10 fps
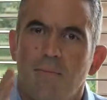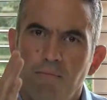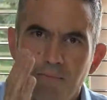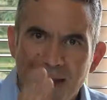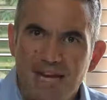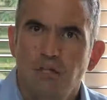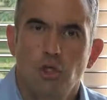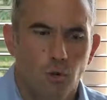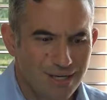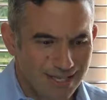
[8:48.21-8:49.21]
Make a
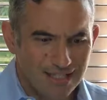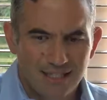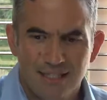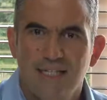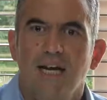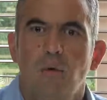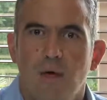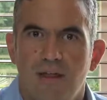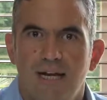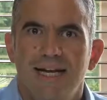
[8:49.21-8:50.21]
choice and stick
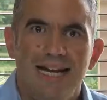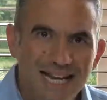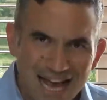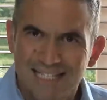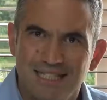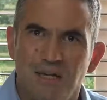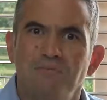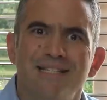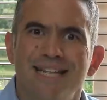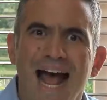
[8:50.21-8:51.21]
with it. Get
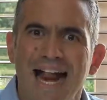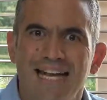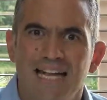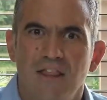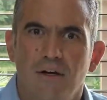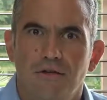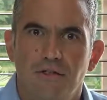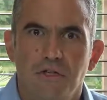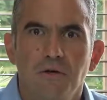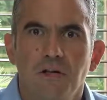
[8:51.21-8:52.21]
some data in there
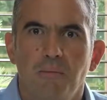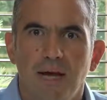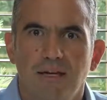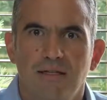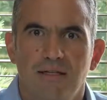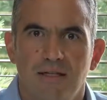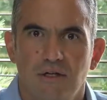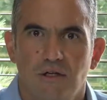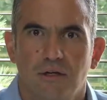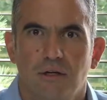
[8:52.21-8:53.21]
so you can make a
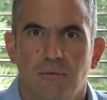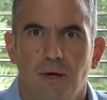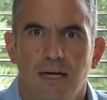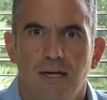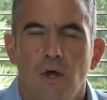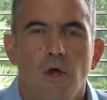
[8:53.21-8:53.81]
decision, right?